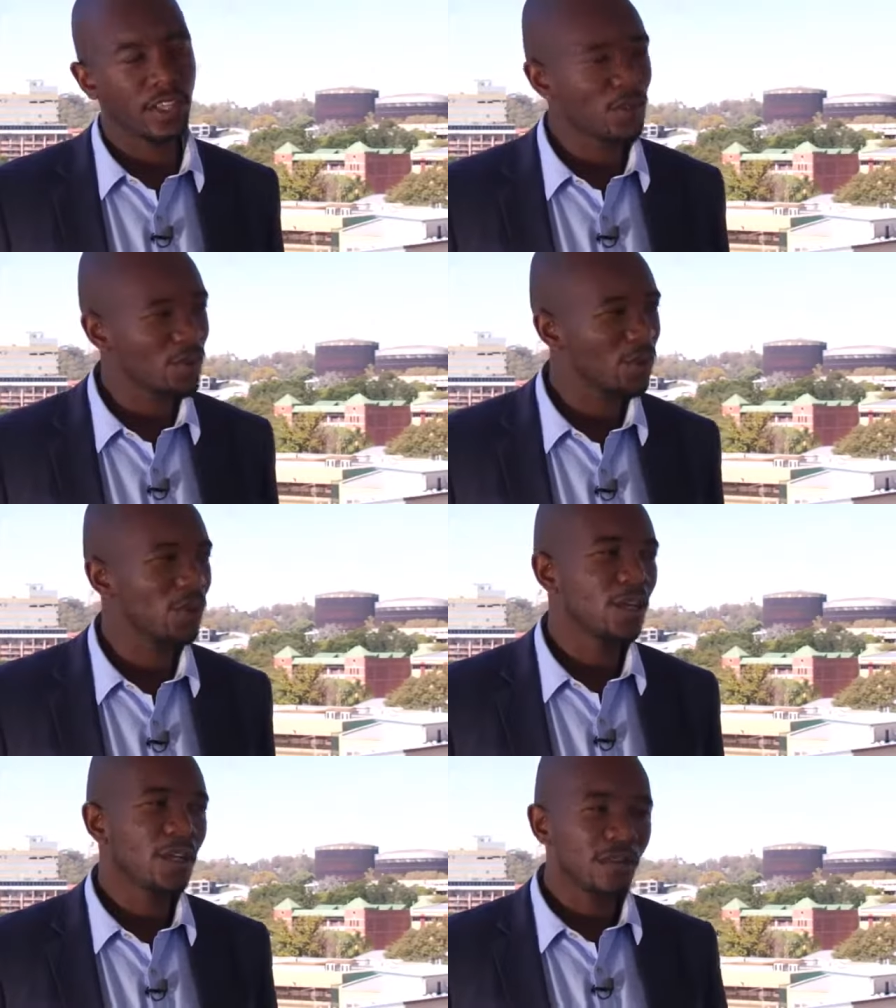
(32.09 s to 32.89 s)
There's also
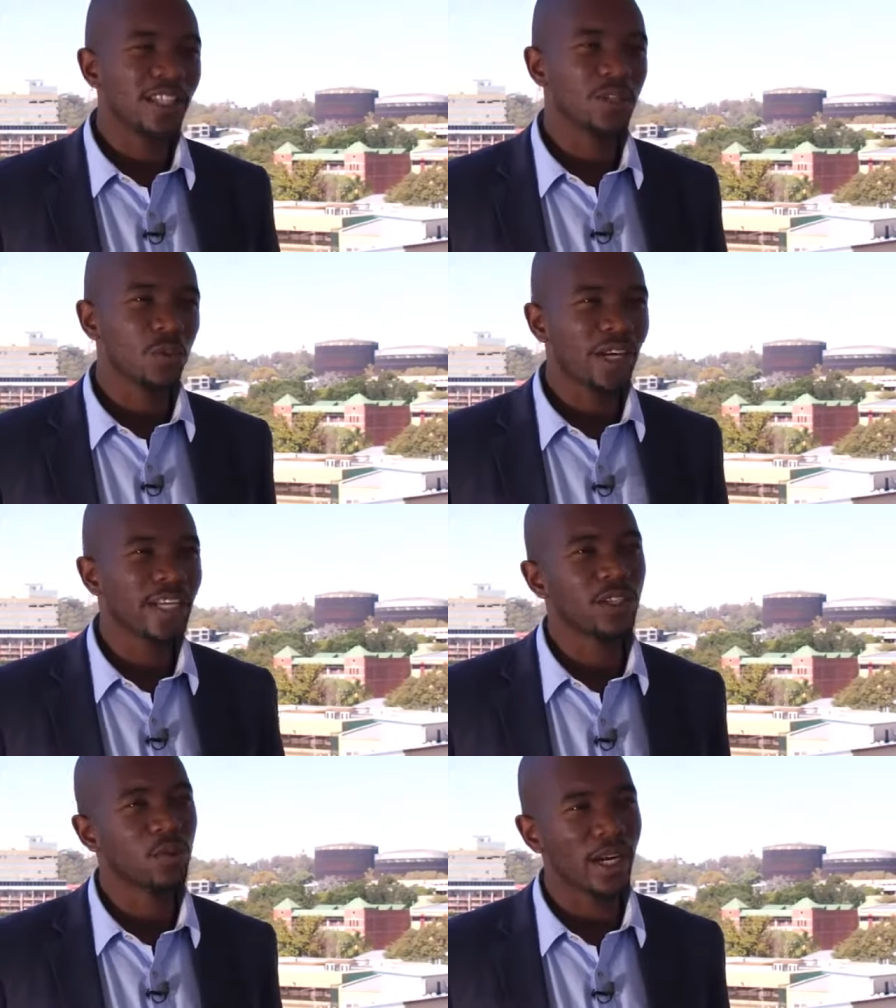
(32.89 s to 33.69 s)
been these one
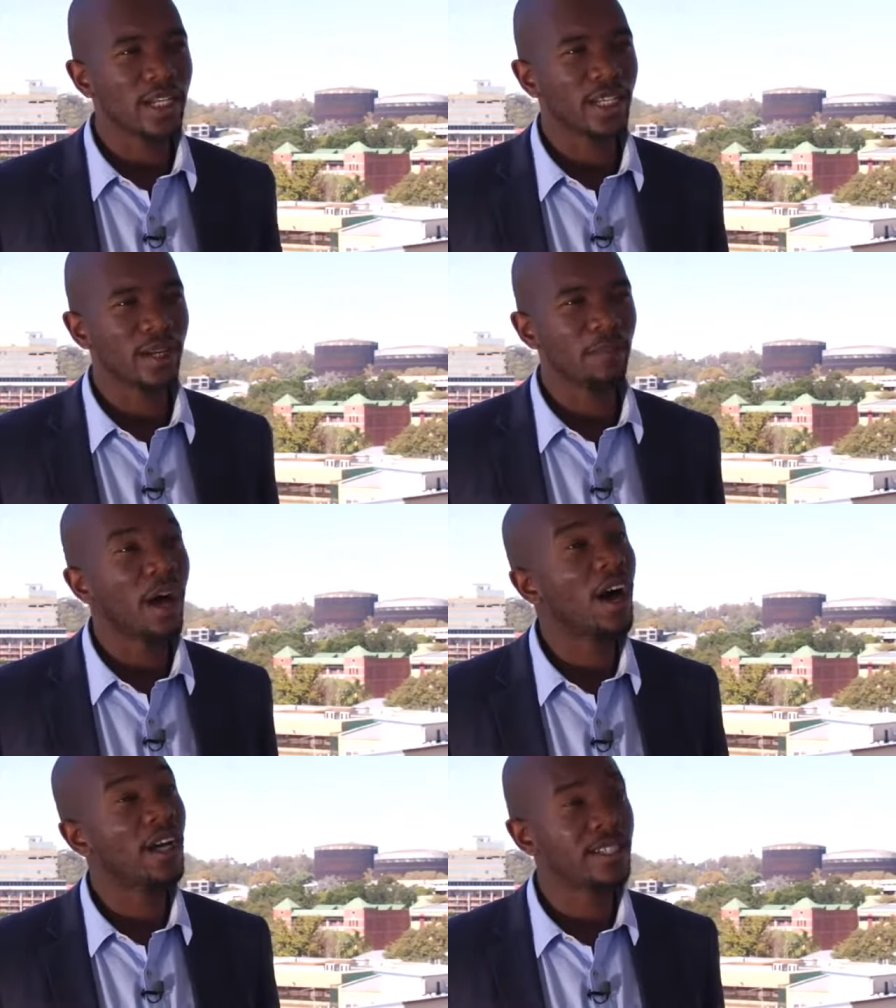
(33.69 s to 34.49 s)
hit wonder
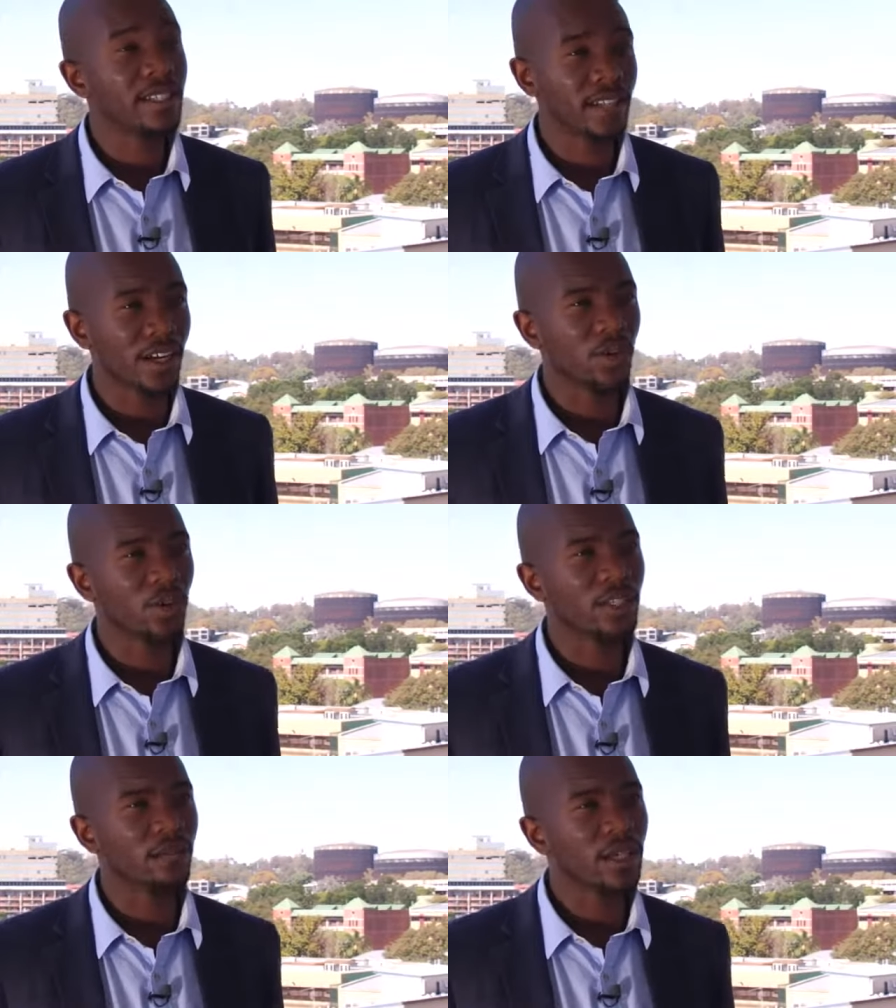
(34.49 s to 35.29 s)
parties, I call
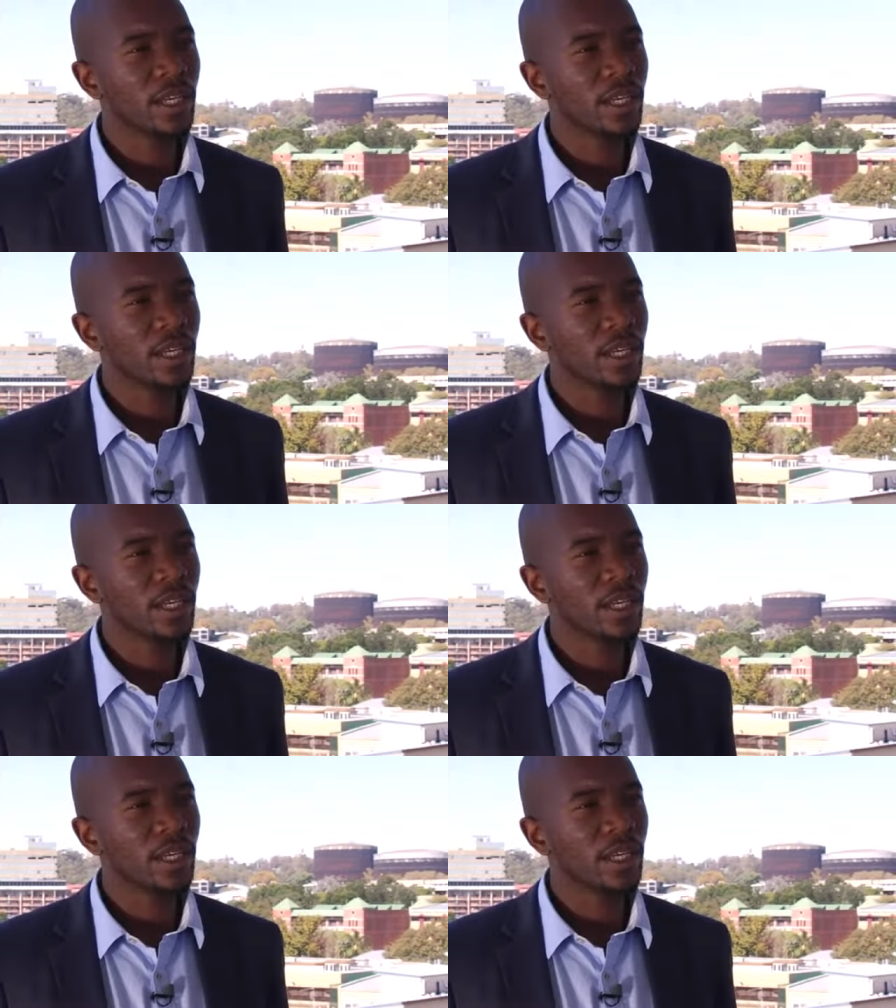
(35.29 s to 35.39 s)
them,